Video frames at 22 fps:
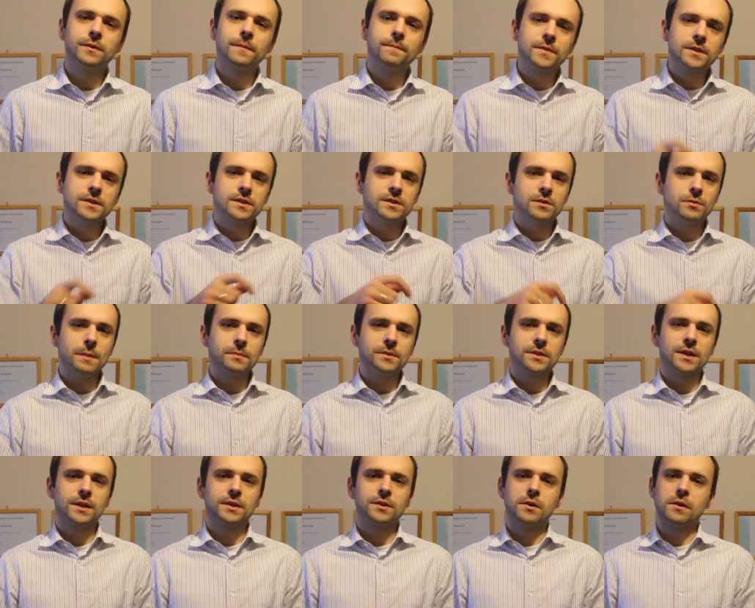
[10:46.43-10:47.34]
This is a
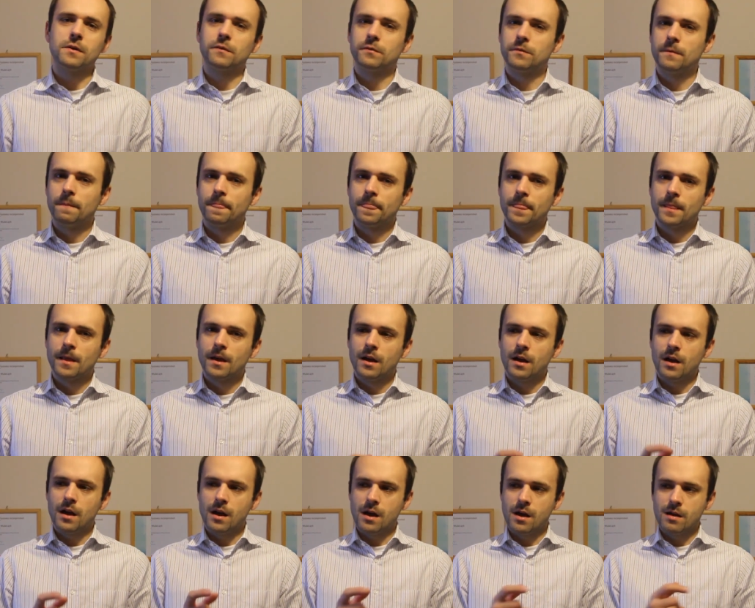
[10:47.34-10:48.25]
website of
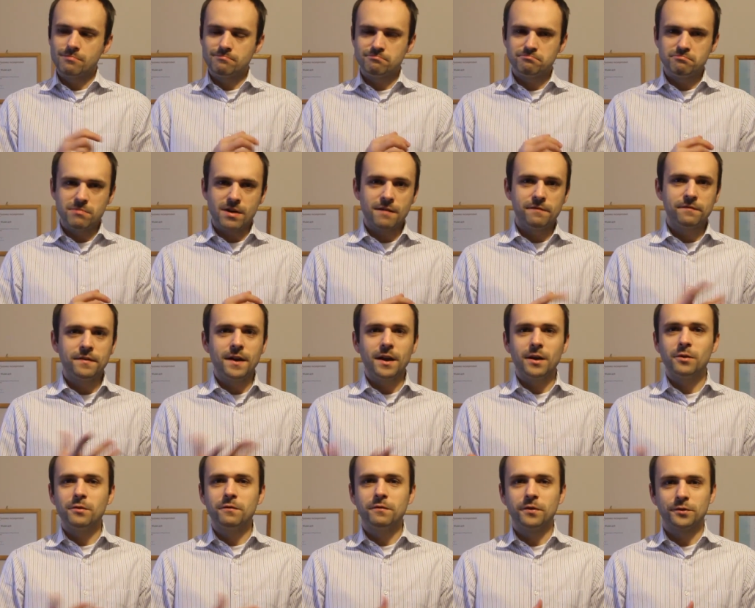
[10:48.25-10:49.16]
a
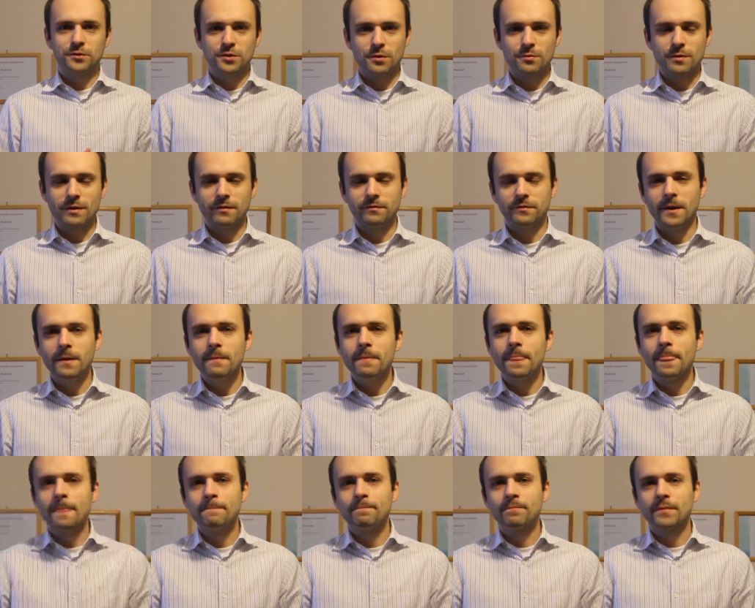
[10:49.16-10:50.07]
fellow photographer
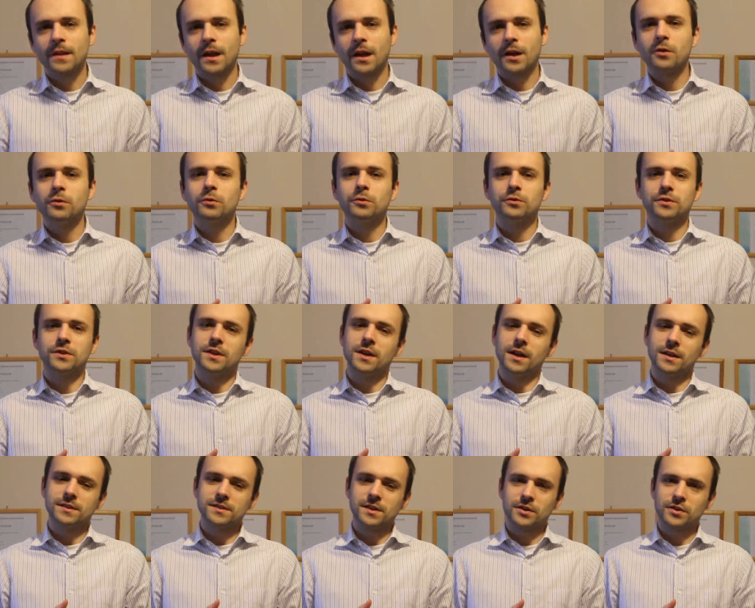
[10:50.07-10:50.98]
called
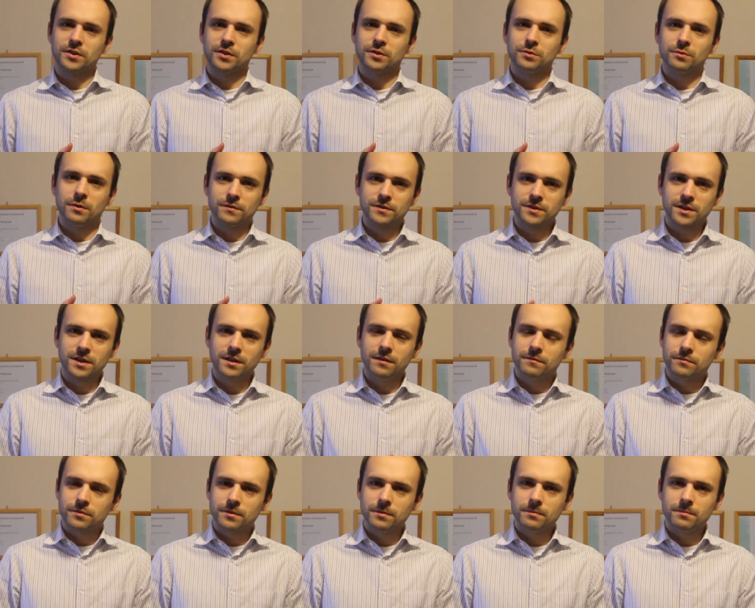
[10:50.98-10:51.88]
Jacek Szydłowski
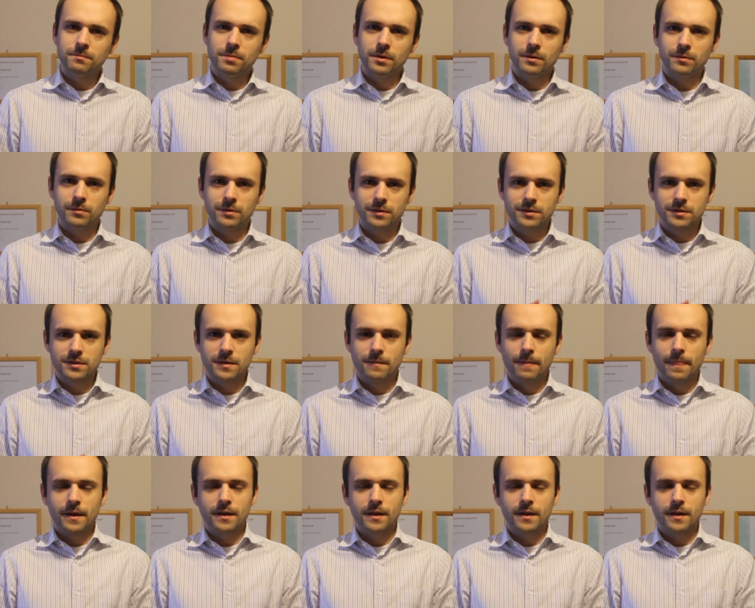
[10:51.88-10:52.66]
from Poland.